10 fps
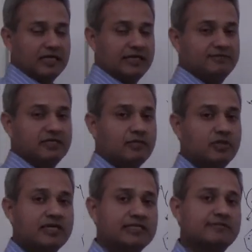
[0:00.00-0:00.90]
if
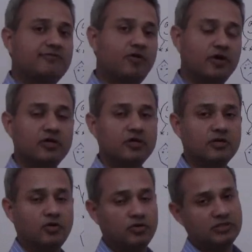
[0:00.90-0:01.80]
something is foreign
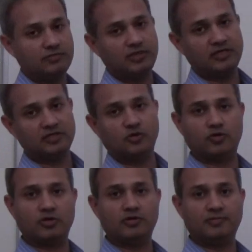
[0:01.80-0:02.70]
or something is
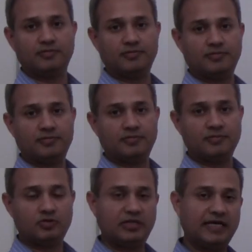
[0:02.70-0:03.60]
local.
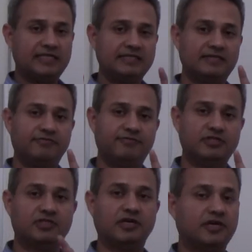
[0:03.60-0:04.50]
So that is the
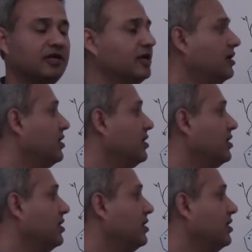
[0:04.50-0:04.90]
first thing.